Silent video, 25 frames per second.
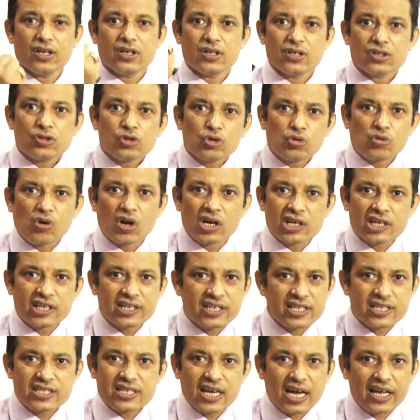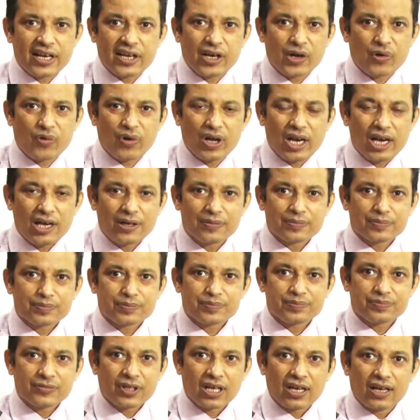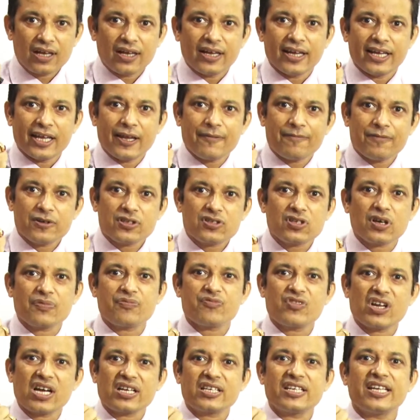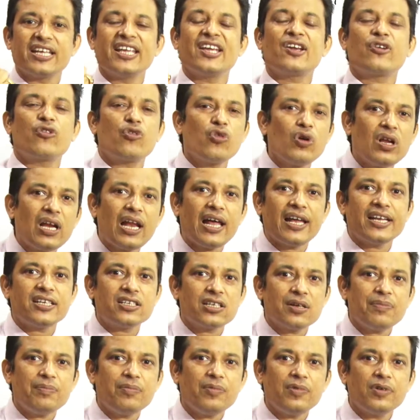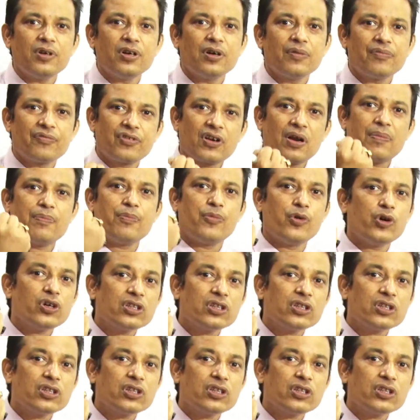Two quantities are equal. if we subtract equal item from both